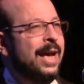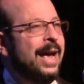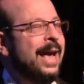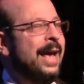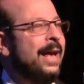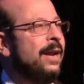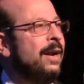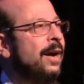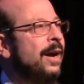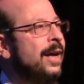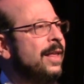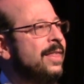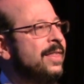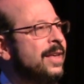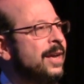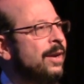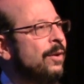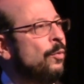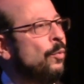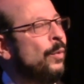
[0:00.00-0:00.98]
And I
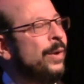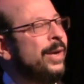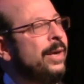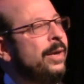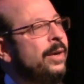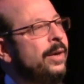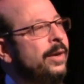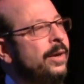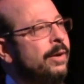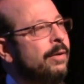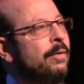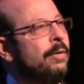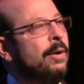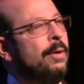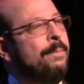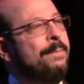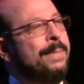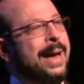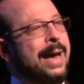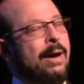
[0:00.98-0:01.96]
think we hear
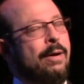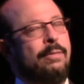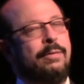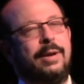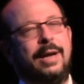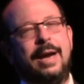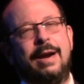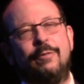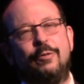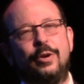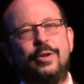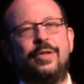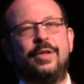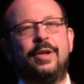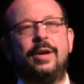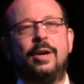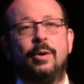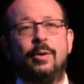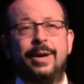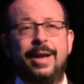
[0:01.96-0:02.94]
about
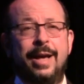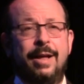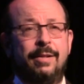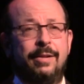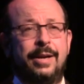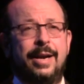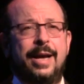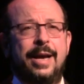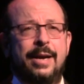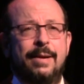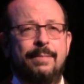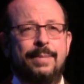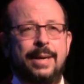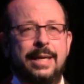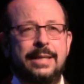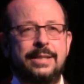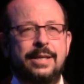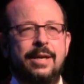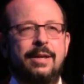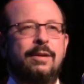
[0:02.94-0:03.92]
everything going to hell in a
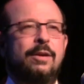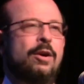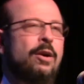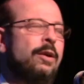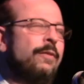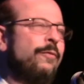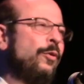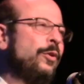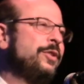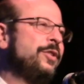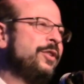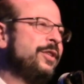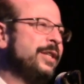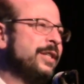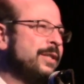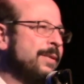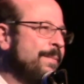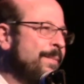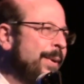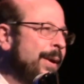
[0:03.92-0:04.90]
handbasket, and carnivores are
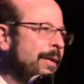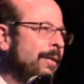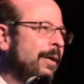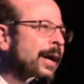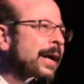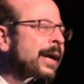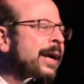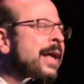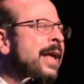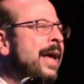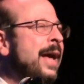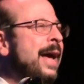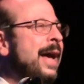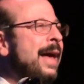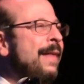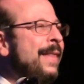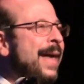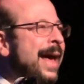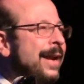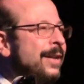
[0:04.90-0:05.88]
disappearing,
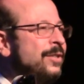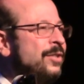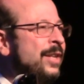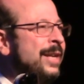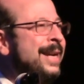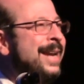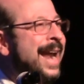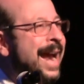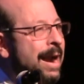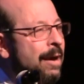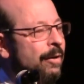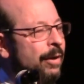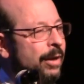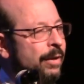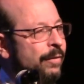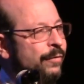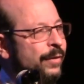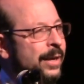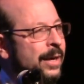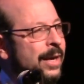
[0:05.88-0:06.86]
and that is the
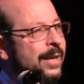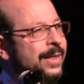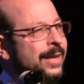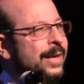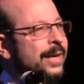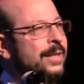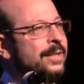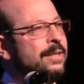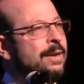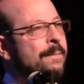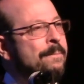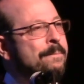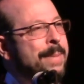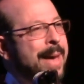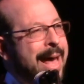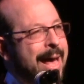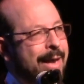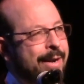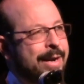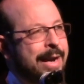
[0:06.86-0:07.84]
narrative. And I think it's a
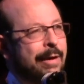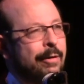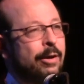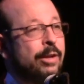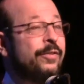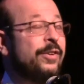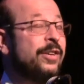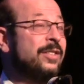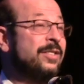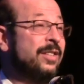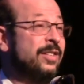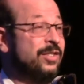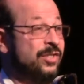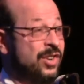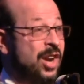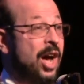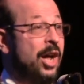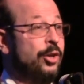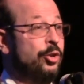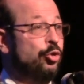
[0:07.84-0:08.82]
bad narrative because
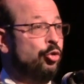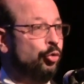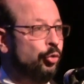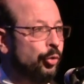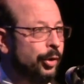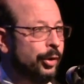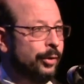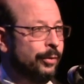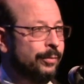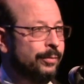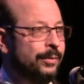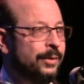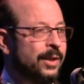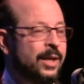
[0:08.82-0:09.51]
it's not true,